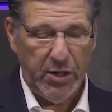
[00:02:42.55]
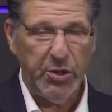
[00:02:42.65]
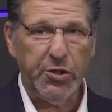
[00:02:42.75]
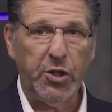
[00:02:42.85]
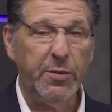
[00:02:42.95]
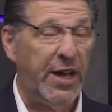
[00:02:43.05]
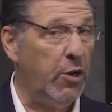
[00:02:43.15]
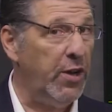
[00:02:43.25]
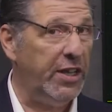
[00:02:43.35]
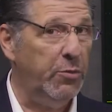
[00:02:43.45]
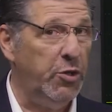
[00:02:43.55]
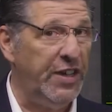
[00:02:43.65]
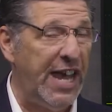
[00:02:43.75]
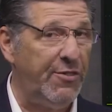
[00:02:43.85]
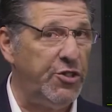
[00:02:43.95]
We talked about our regular
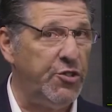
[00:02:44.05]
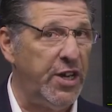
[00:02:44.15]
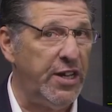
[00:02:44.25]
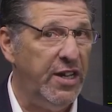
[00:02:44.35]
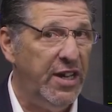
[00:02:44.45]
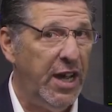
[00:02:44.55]
moving average trade,